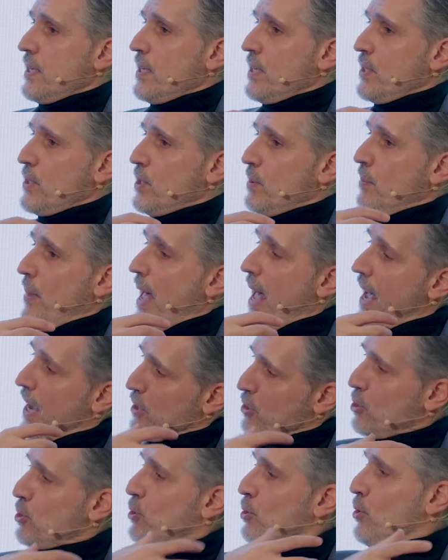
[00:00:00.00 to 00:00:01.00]
some
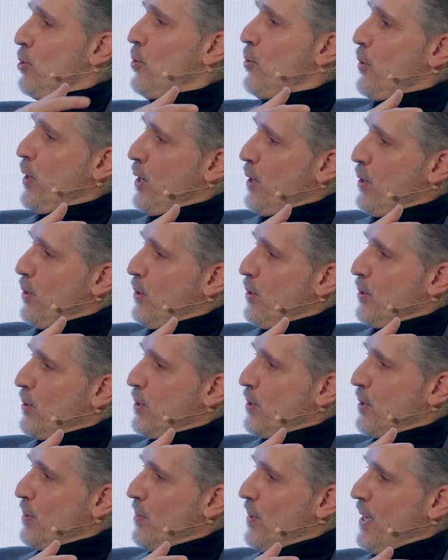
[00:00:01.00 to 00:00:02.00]
action going on,
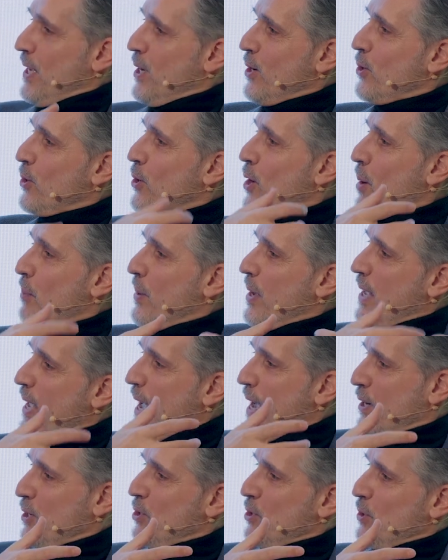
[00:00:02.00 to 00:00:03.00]
some economic
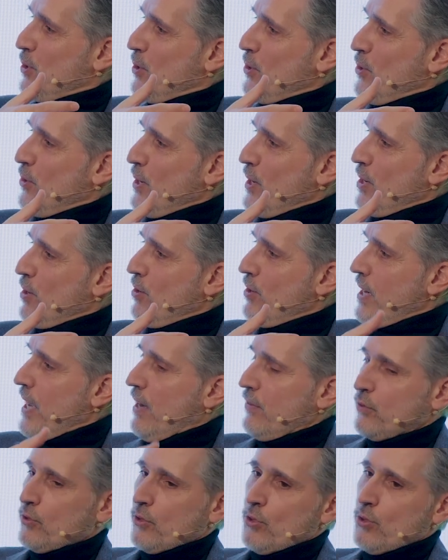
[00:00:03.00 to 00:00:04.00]
action going on
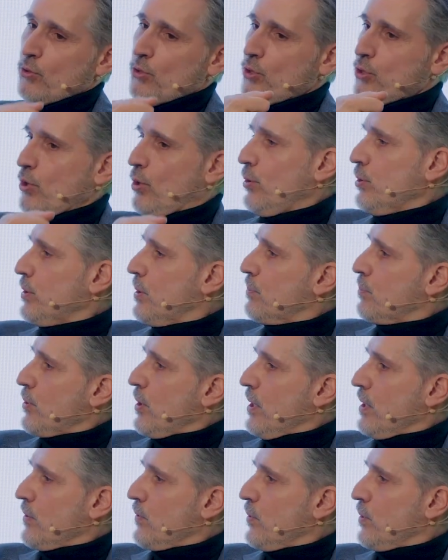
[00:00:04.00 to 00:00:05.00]
after you sold the
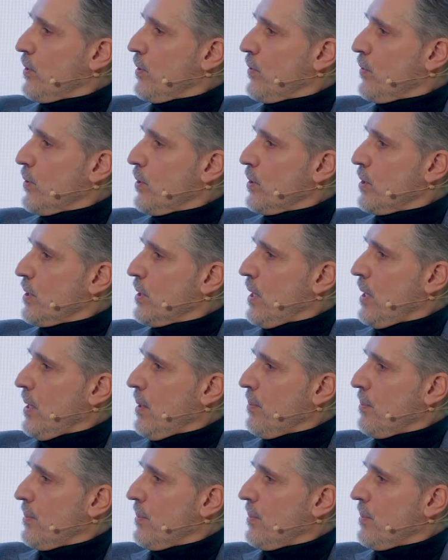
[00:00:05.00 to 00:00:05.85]
product for the first time.